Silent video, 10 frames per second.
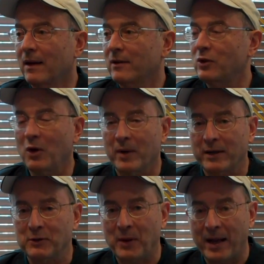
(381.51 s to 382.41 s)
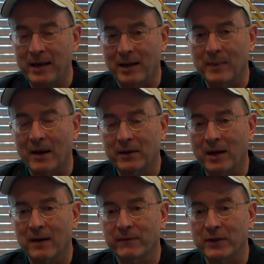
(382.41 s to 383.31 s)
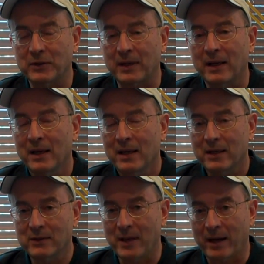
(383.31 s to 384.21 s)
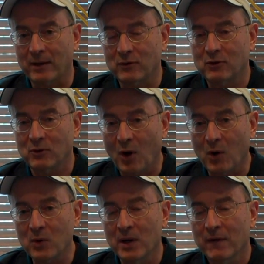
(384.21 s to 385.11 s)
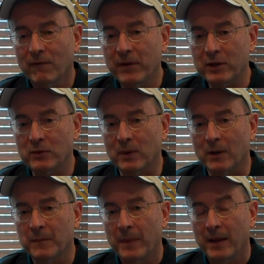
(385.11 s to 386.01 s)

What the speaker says: so exciting about carp fishing, is that it's so visual.